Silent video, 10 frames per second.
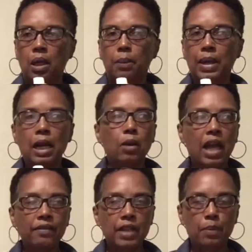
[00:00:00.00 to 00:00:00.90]
But I don't
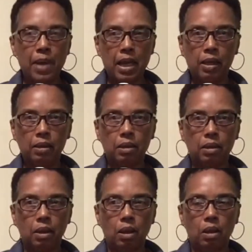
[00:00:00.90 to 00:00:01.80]
have knee pain.
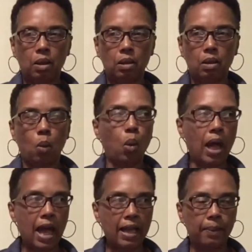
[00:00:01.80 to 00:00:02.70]

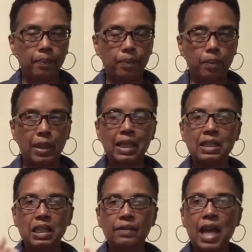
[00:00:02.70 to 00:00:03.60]
Why?
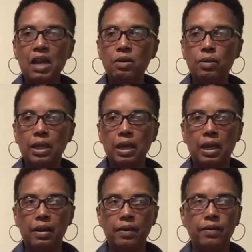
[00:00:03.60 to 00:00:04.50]
Because I've gotten rid
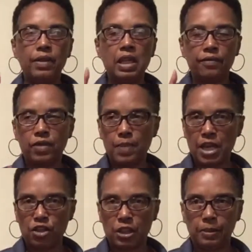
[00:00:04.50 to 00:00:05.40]
of the
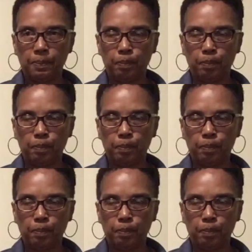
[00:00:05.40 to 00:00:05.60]
inflammation.